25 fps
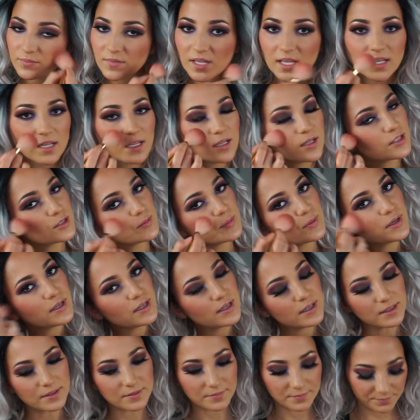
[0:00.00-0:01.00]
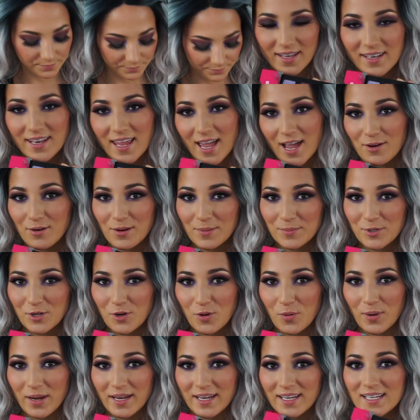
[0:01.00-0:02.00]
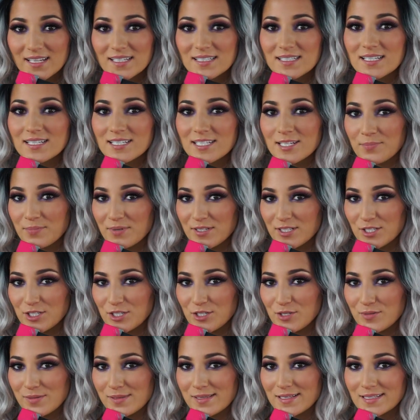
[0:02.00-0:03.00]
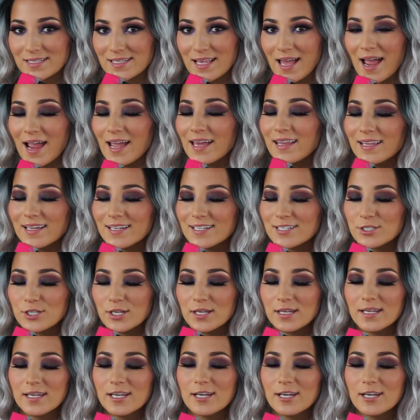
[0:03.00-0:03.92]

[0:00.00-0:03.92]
and it looks pretty good. Now I'm going to dip into this highlight shade